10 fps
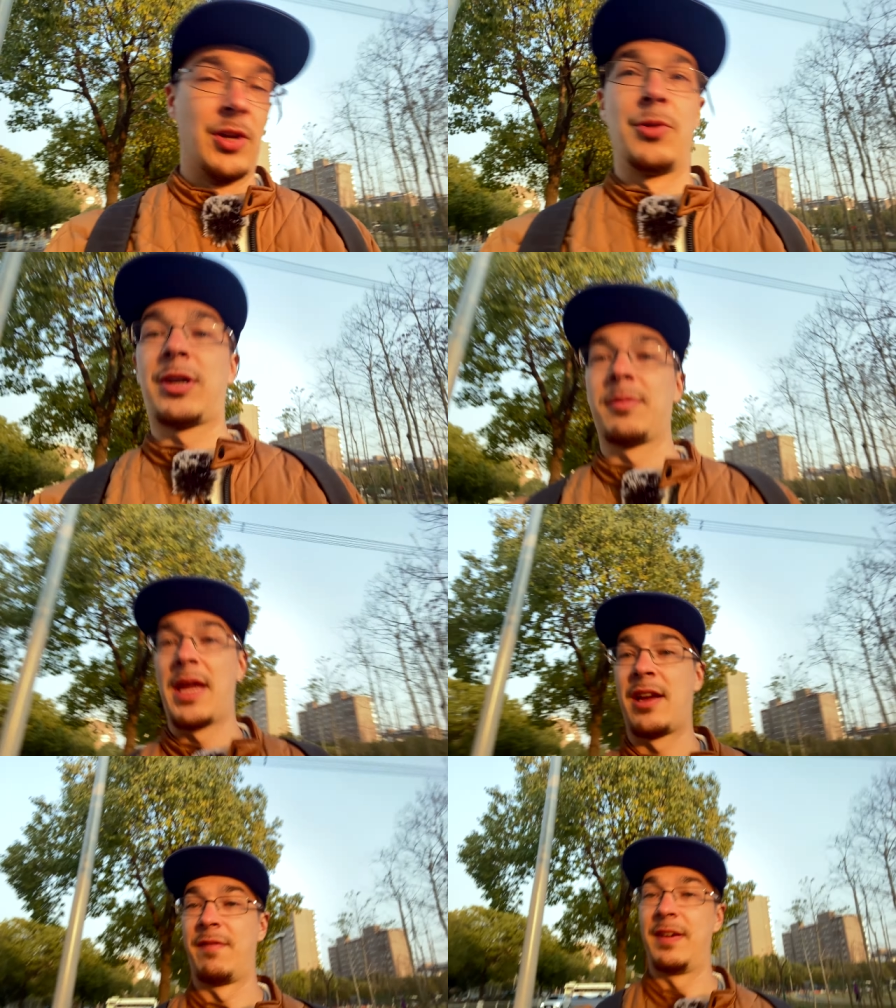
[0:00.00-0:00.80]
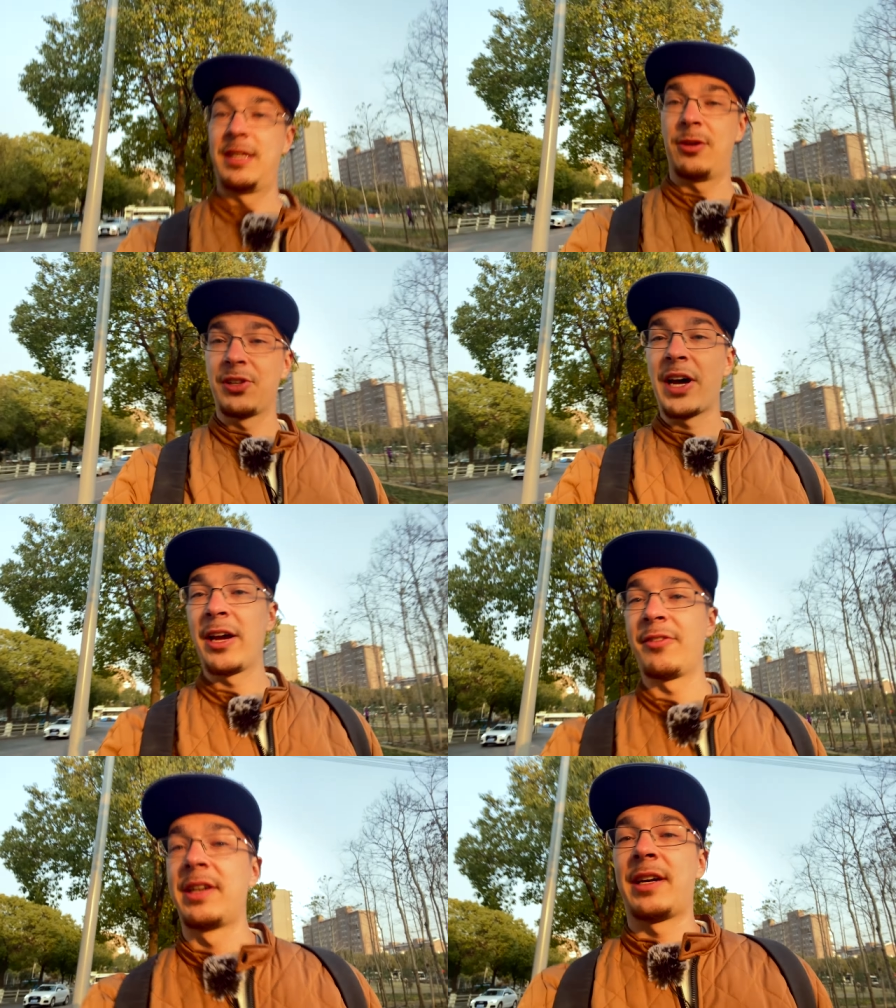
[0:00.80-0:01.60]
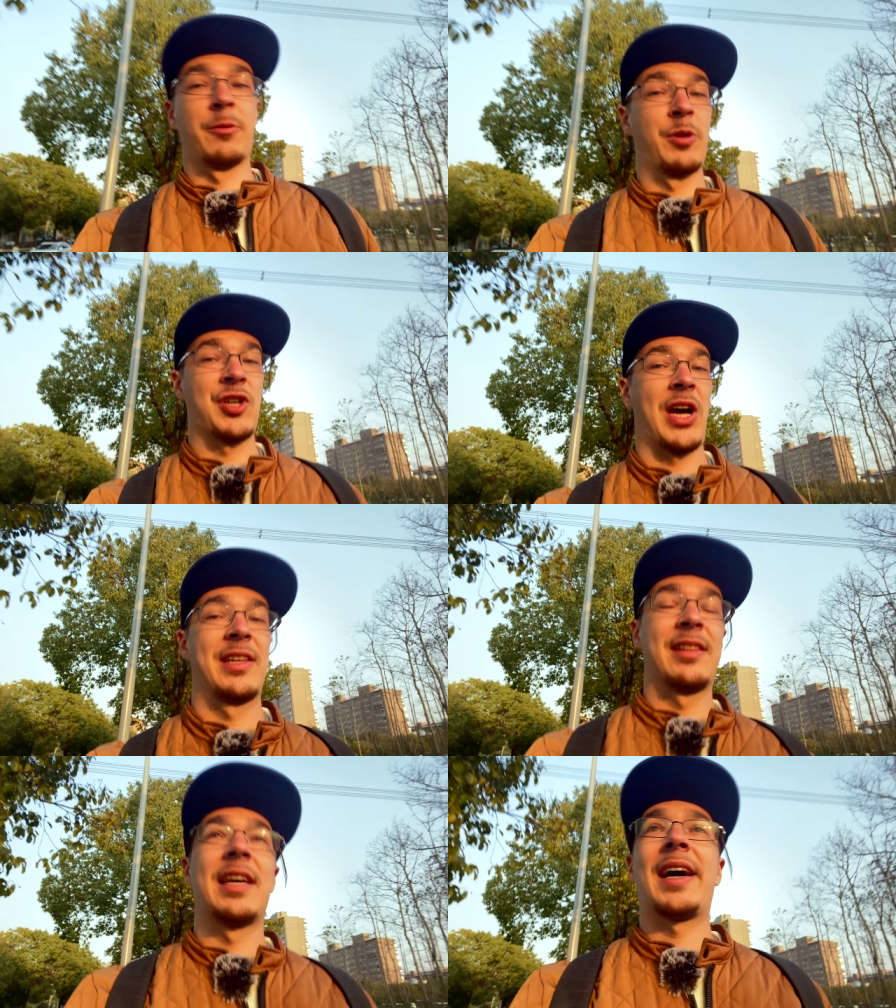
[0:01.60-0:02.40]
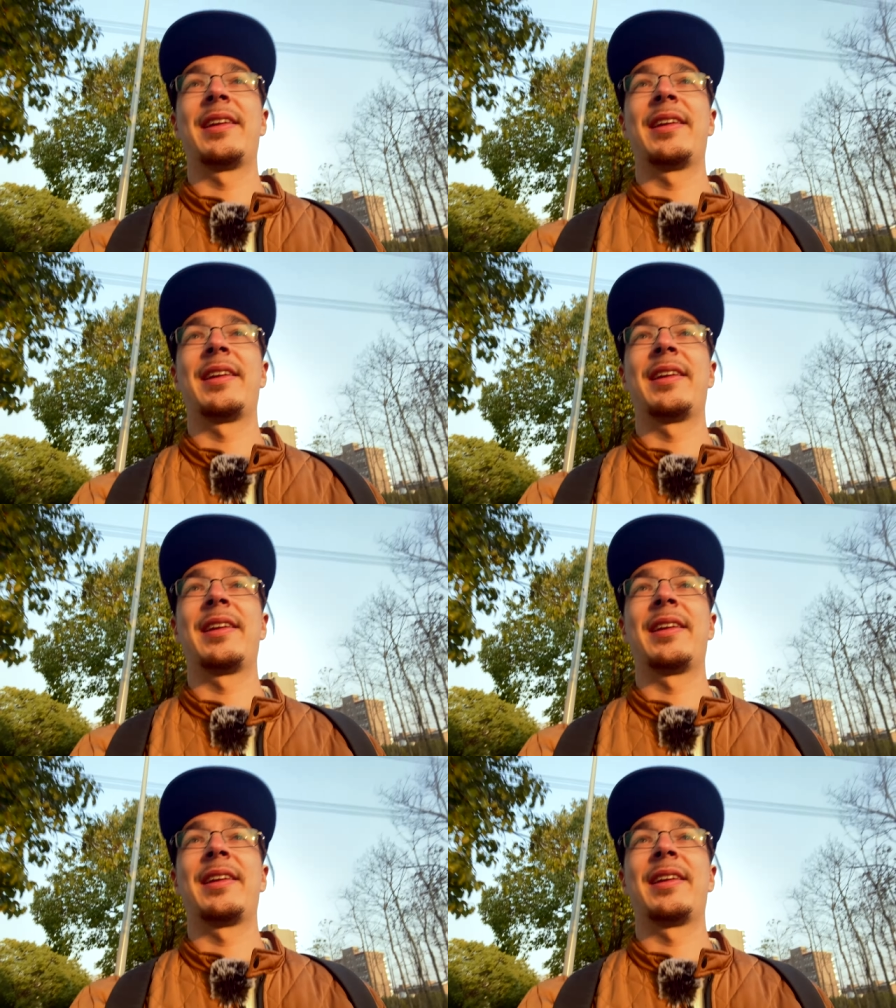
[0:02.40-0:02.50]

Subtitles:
You can make a video diary. I wish I did that.